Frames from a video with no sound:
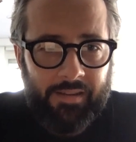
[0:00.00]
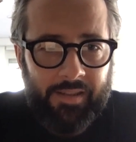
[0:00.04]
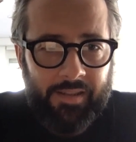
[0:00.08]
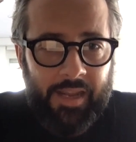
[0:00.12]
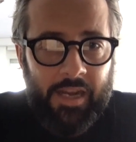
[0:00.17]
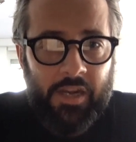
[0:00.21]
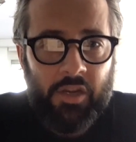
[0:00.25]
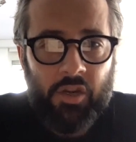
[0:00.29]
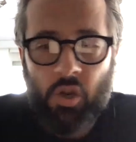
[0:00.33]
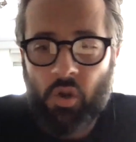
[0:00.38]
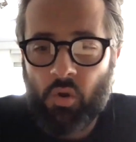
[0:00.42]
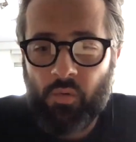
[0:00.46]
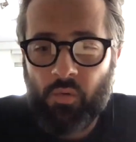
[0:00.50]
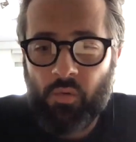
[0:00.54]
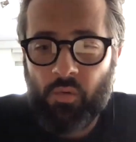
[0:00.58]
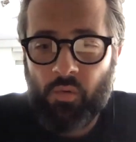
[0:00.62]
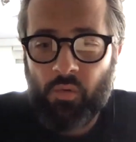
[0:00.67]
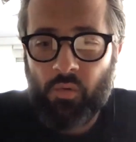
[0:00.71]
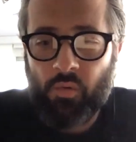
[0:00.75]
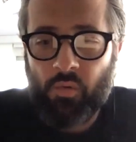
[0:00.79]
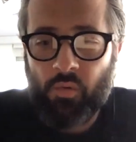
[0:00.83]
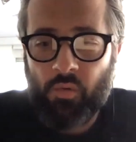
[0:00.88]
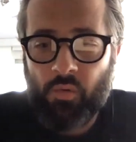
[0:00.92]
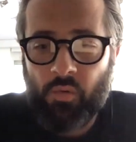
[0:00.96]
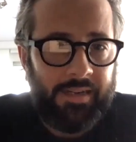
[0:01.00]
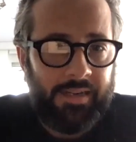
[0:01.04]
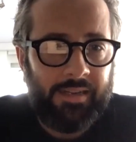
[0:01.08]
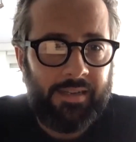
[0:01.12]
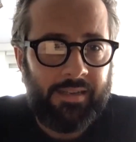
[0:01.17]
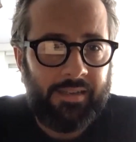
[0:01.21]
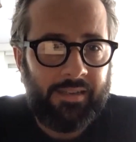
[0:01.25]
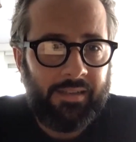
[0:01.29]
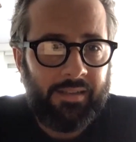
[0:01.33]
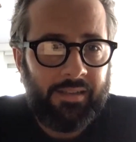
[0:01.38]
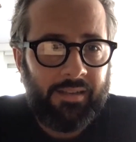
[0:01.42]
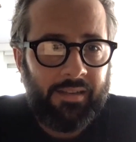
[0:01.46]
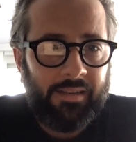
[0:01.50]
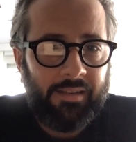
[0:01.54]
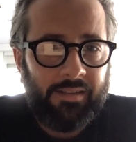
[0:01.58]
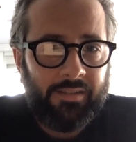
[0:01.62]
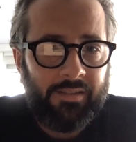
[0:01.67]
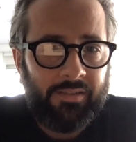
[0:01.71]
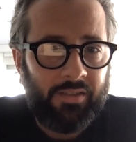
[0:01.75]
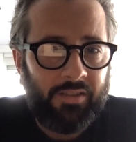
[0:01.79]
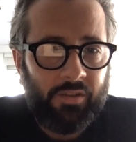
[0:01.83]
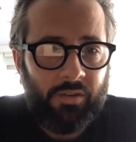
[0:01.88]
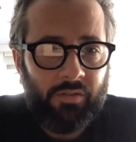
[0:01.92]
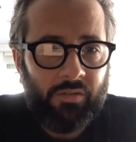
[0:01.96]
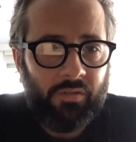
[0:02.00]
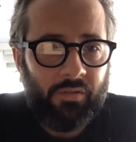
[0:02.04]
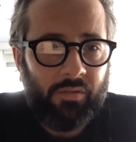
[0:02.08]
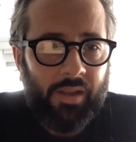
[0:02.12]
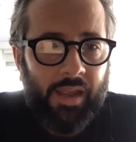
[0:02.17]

They know that they need to